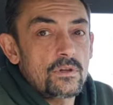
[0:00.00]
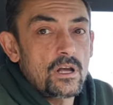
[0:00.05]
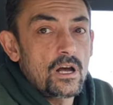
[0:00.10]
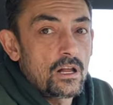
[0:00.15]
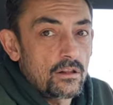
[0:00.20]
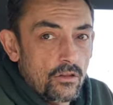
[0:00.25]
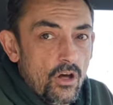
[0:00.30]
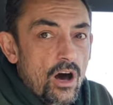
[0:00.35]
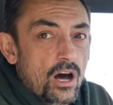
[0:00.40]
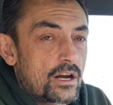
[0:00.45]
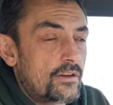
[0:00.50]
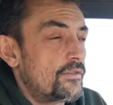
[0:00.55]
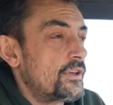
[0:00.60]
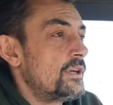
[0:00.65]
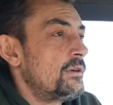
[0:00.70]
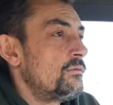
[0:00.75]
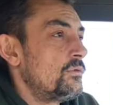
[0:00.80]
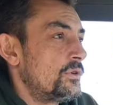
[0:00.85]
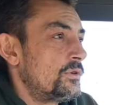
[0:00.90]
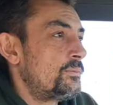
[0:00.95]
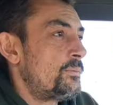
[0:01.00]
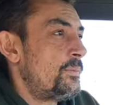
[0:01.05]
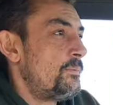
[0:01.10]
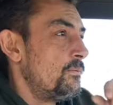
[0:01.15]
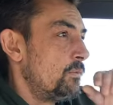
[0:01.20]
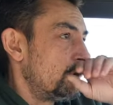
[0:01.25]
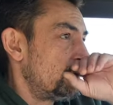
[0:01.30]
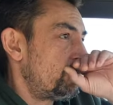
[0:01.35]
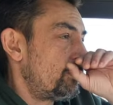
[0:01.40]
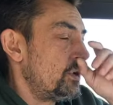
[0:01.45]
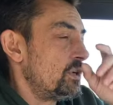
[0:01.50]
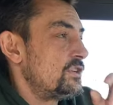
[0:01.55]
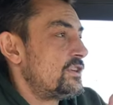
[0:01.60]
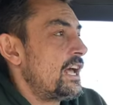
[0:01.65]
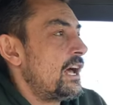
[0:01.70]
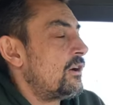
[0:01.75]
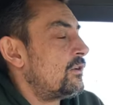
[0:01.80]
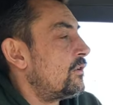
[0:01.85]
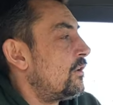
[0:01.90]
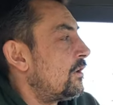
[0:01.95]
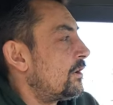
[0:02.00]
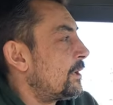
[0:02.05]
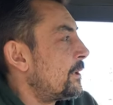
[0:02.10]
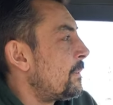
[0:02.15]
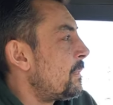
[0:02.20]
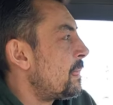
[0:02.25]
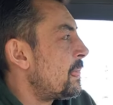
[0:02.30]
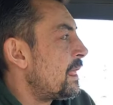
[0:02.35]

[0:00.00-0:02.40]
a lot of it was was put down on it